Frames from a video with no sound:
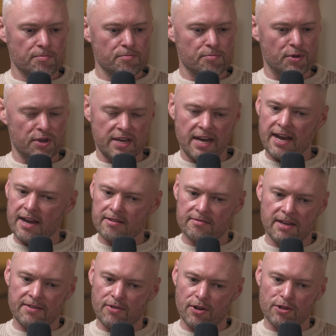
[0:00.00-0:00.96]
But yeah,
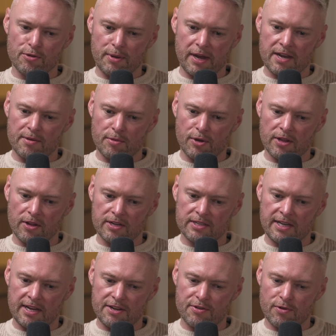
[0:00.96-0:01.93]
if I look back at my
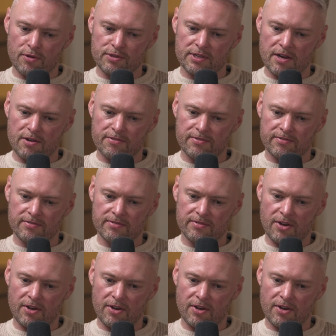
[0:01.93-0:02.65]
10-year-old self,